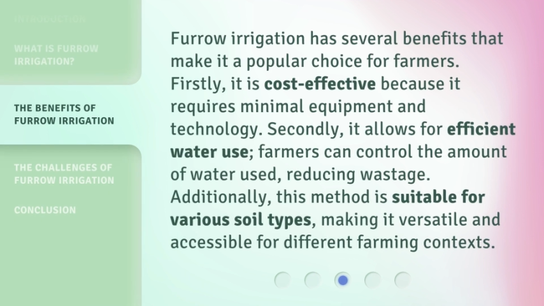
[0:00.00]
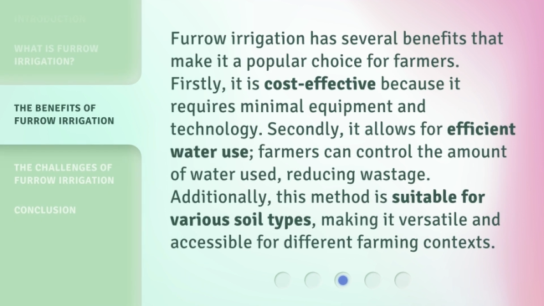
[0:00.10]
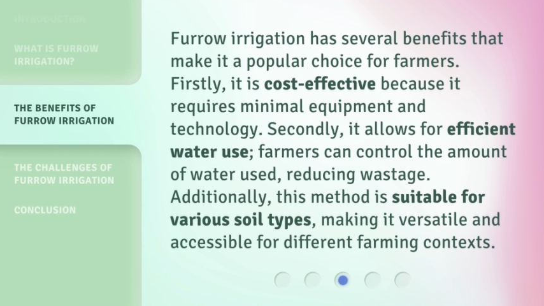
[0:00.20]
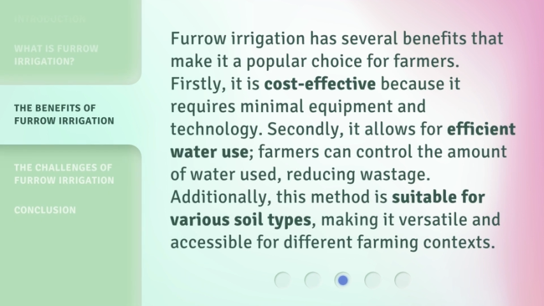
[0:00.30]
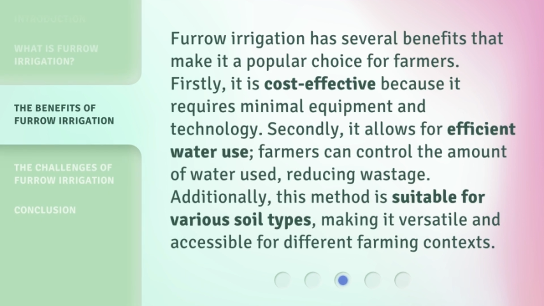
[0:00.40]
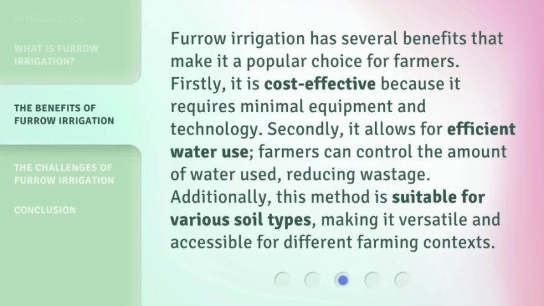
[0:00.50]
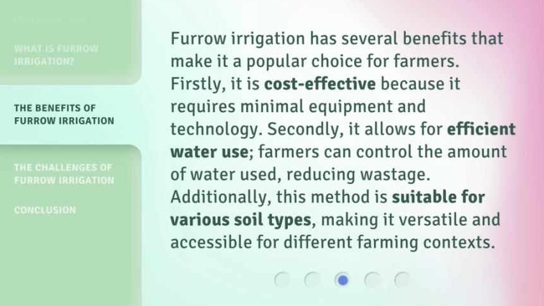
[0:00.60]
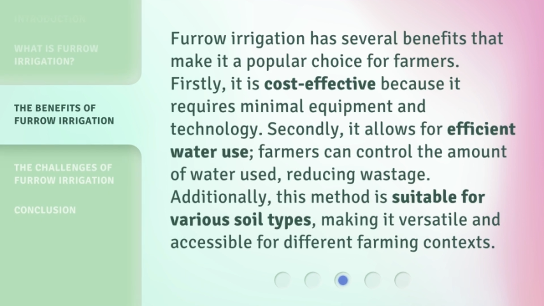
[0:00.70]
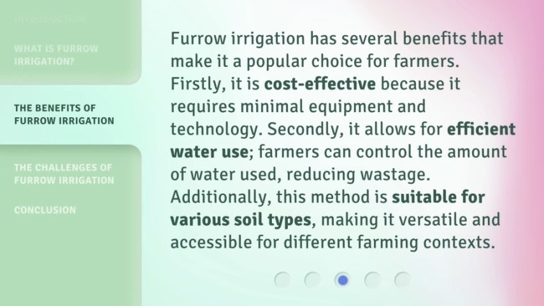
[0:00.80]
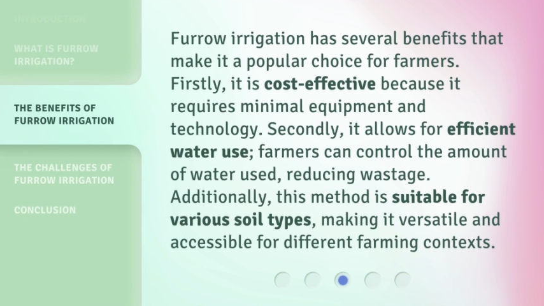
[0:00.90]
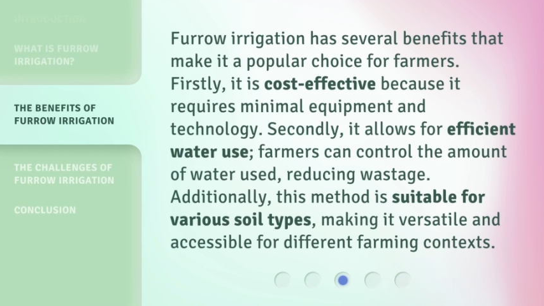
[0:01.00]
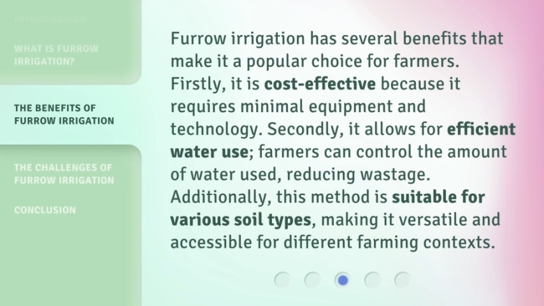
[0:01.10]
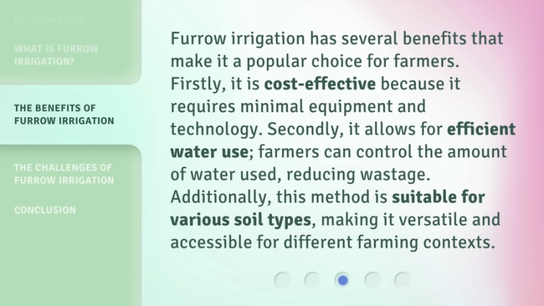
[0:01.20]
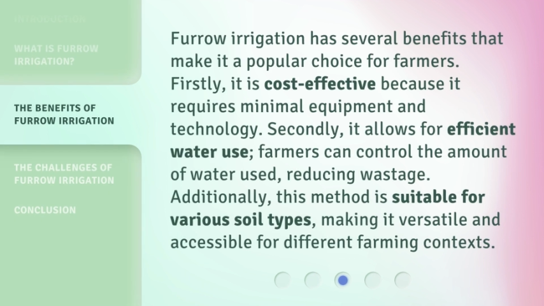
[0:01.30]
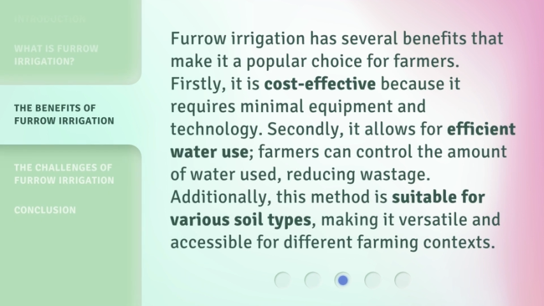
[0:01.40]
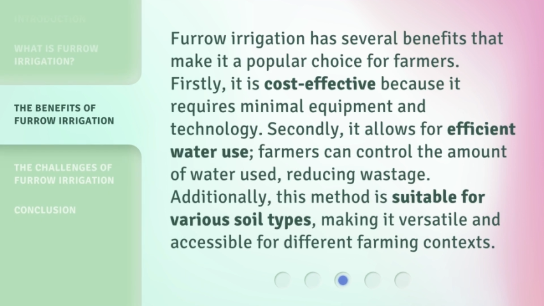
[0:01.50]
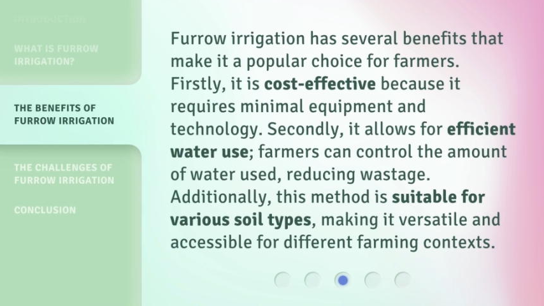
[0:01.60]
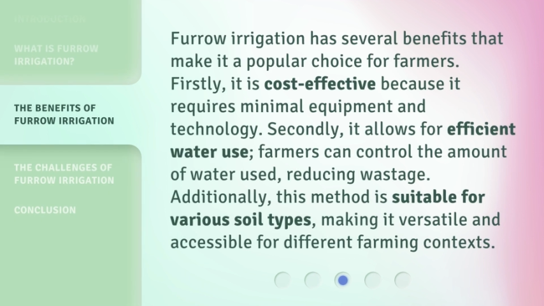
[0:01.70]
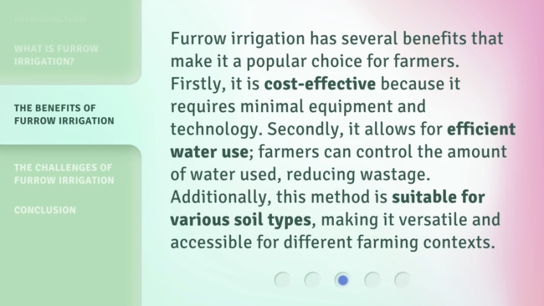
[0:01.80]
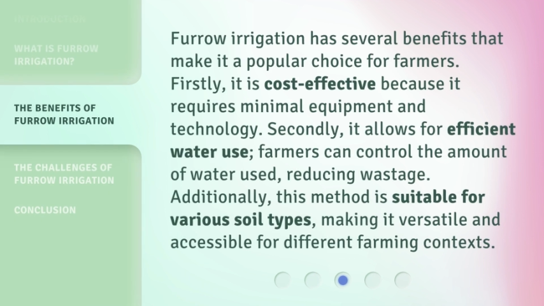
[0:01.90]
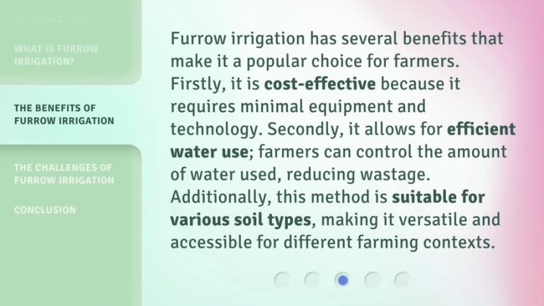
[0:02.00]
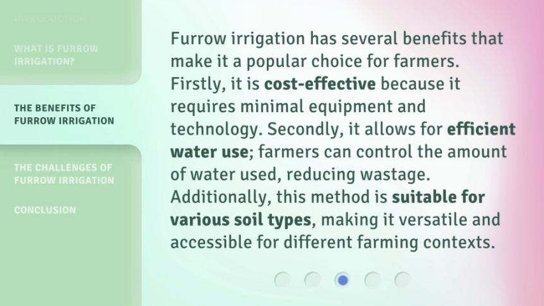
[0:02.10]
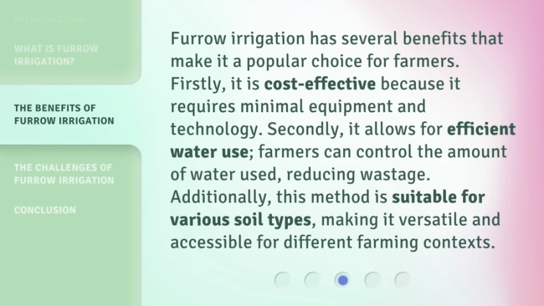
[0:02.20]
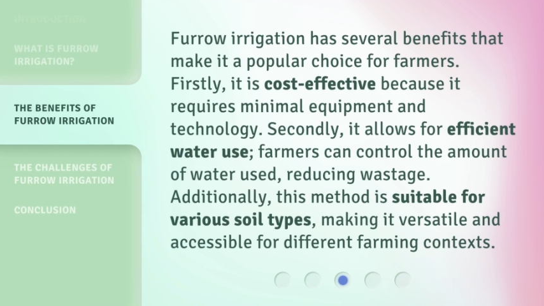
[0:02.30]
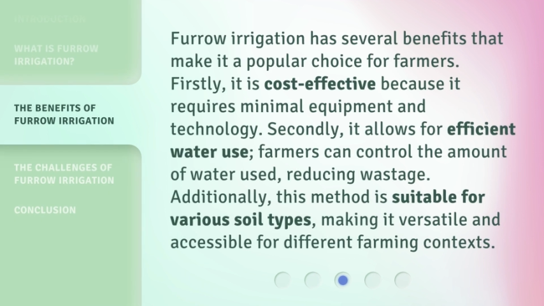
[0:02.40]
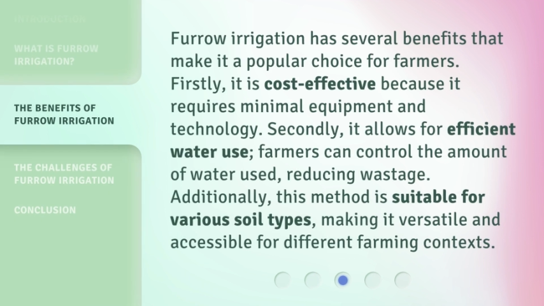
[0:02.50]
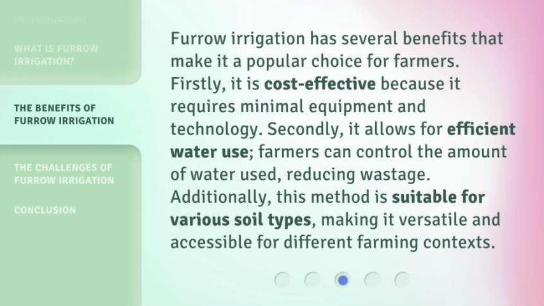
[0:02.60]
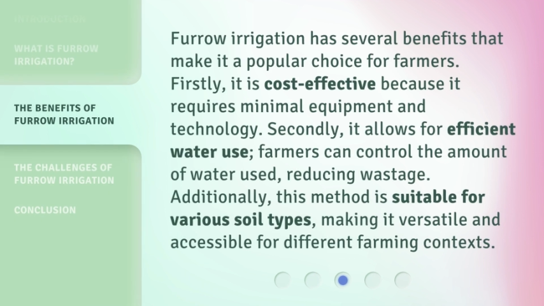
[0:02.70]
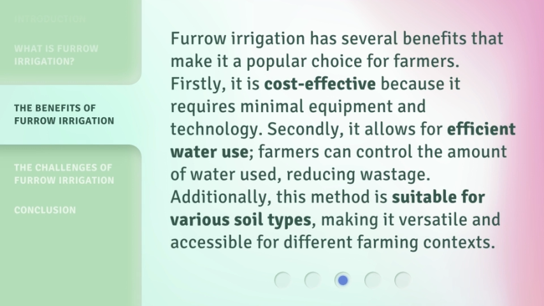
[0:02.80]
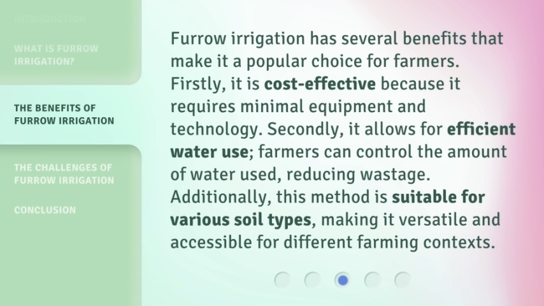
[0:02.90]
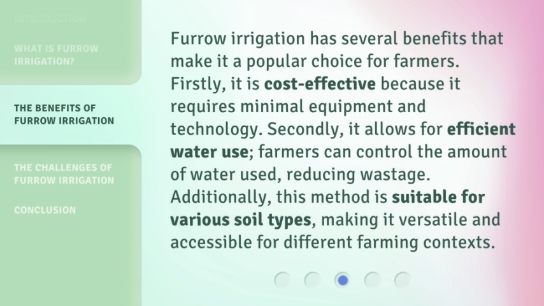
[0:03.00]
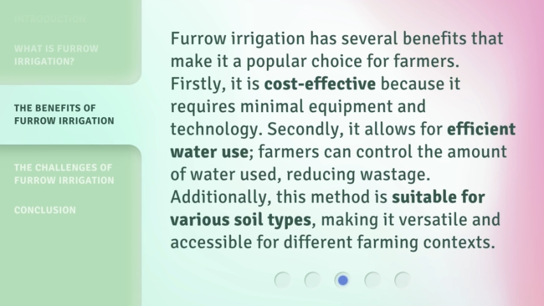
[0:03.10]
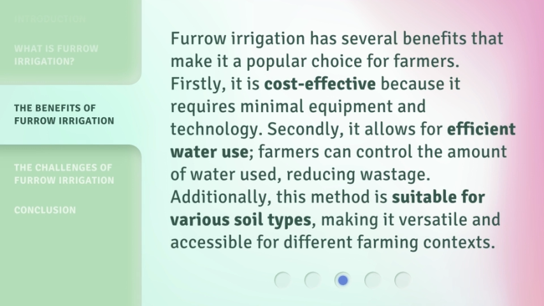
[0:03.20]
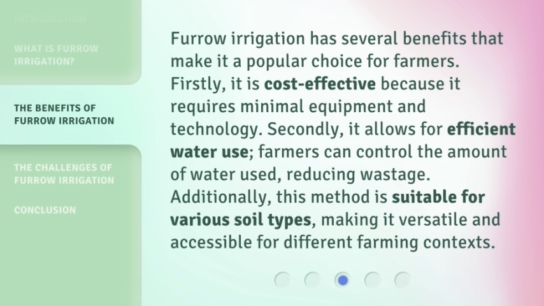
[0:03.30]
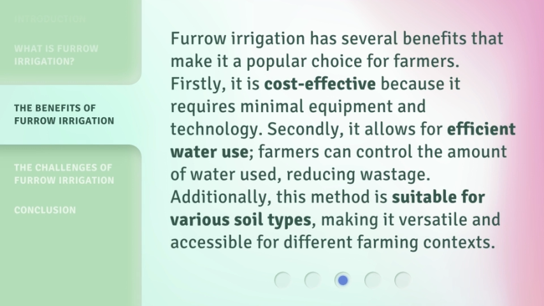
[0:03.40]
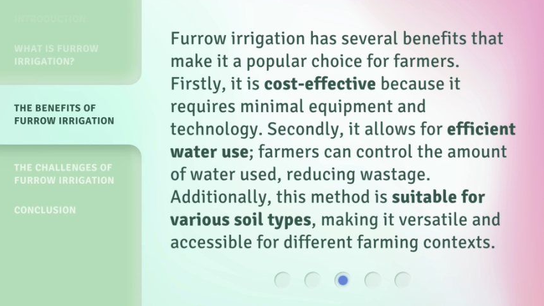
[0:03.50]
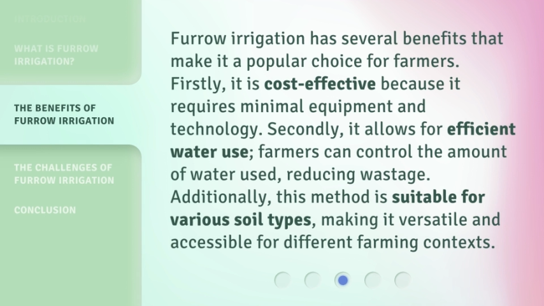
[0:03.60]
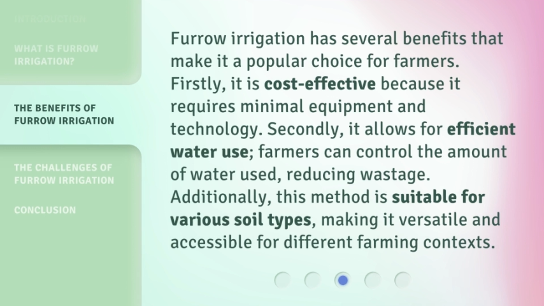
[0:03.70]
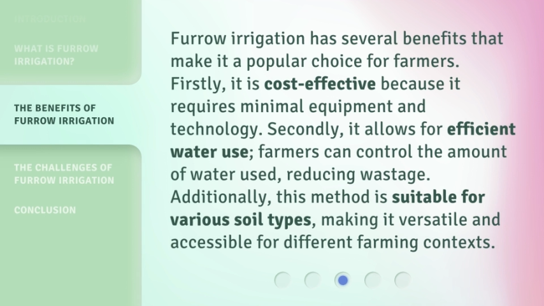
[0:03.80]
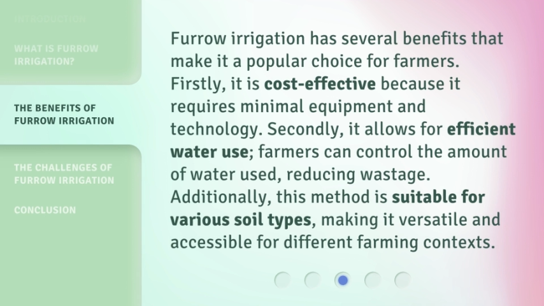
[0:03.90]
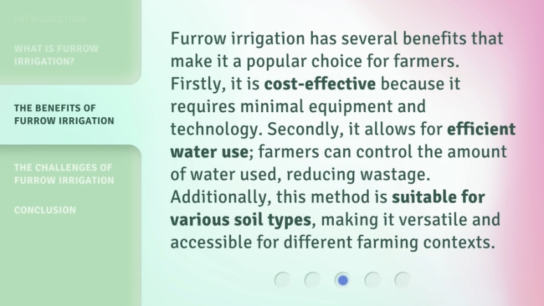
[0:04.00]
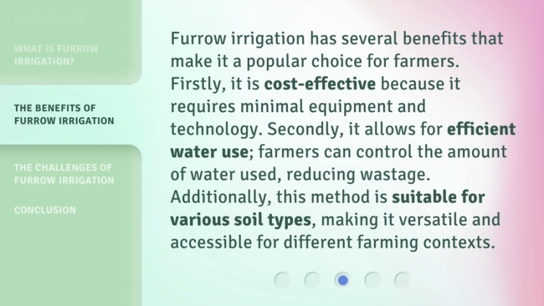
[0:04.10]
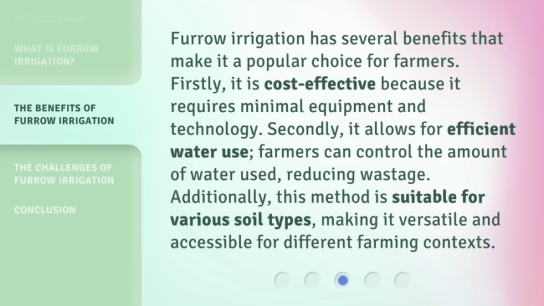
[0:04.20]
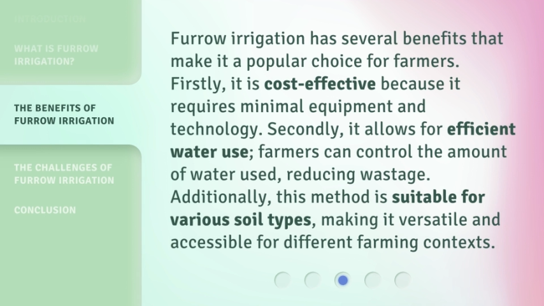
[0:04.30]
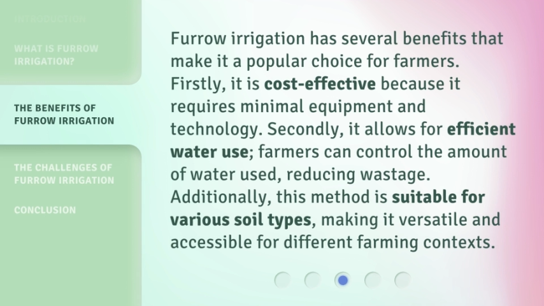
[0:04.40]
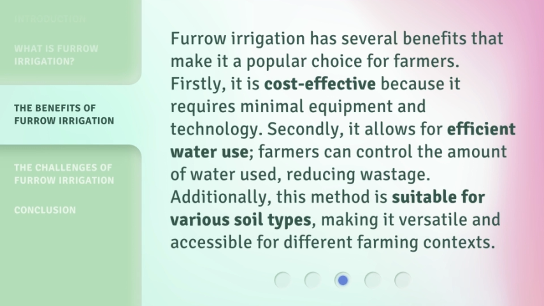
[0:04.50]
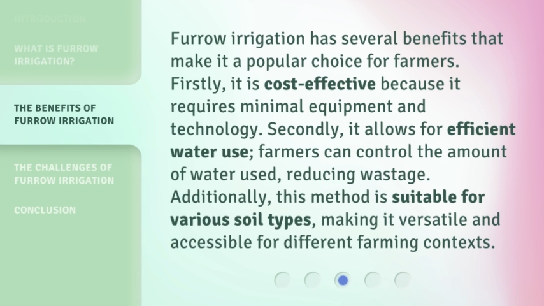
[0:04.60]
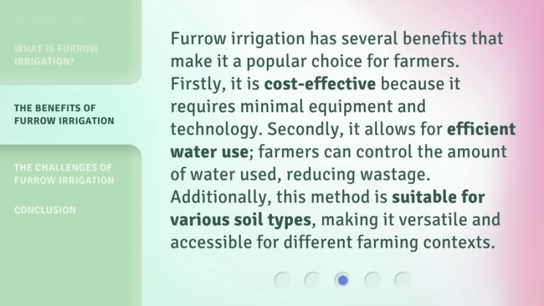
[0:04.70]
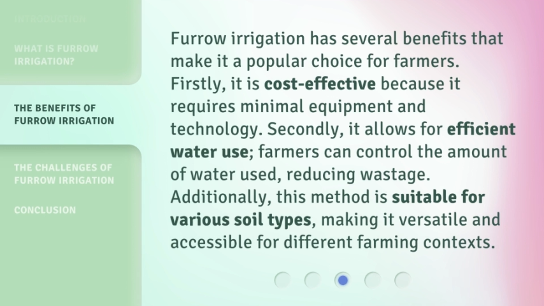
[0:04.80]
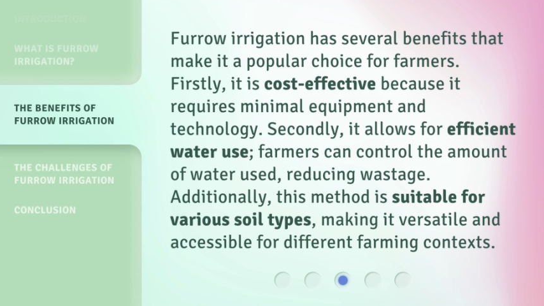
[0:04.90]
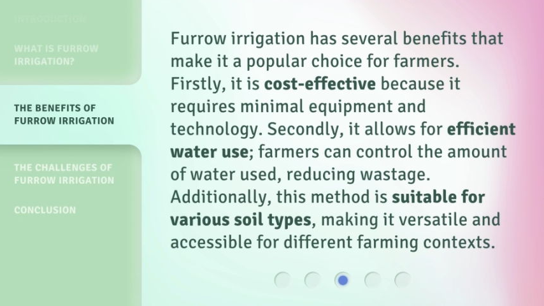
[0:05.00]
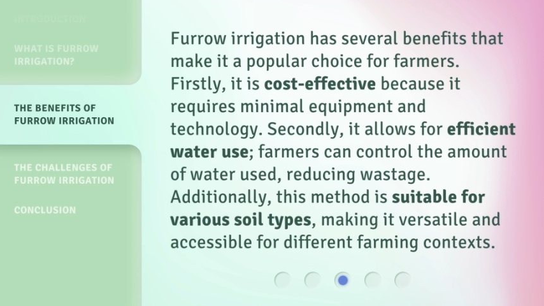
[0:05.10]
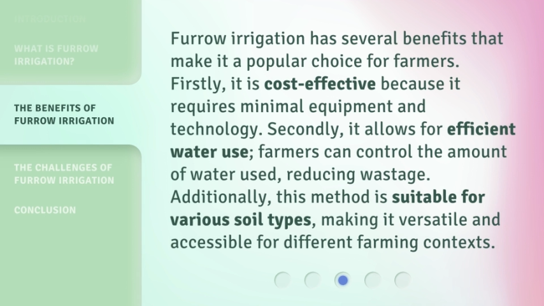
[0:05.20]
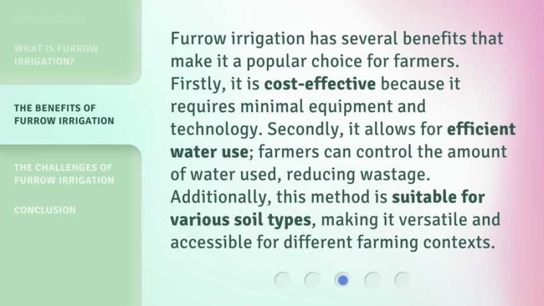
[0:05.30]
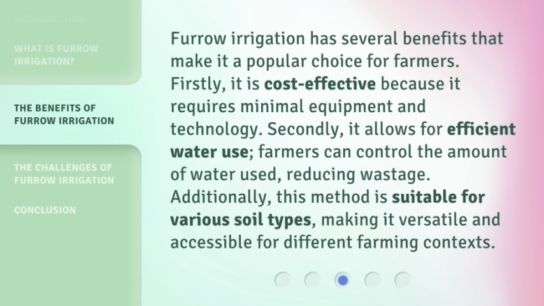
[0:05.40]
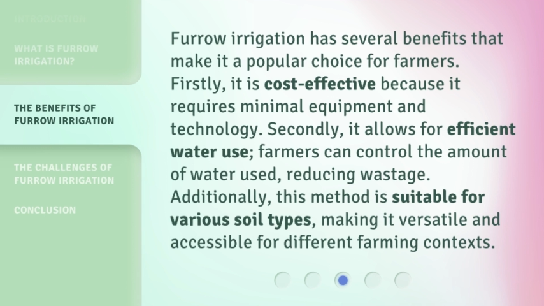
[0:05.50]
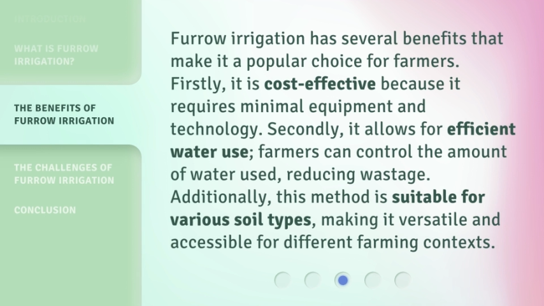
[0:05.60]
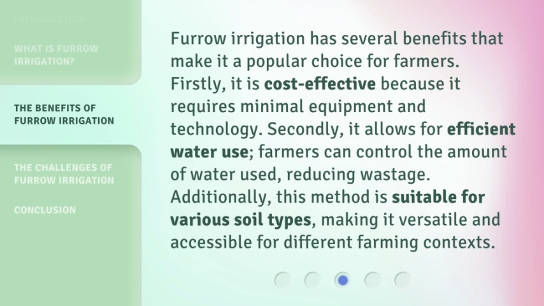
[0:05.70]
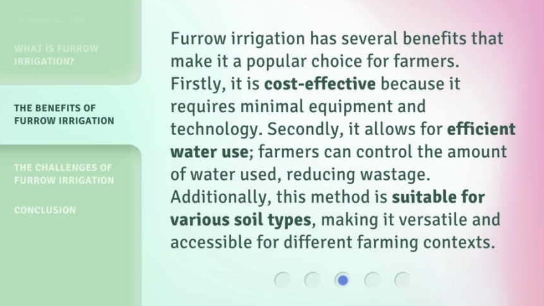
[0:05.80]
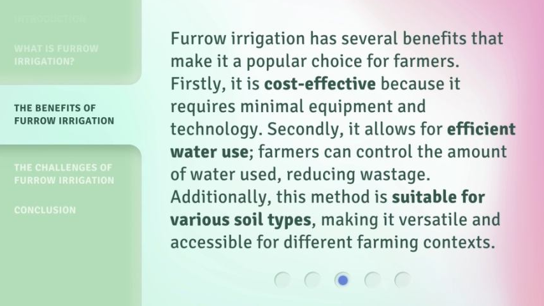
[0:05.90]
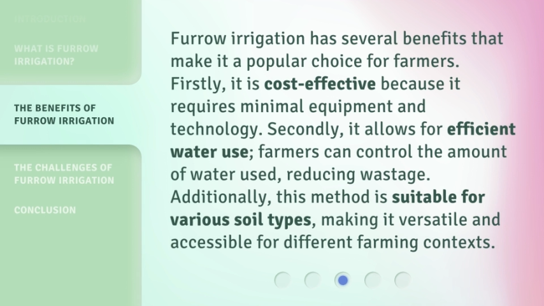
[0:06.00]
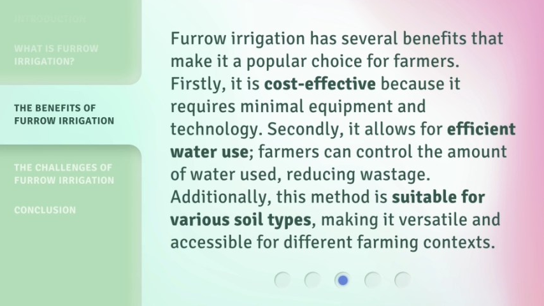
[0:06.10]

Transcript: No face is visible, so there are no lips to read.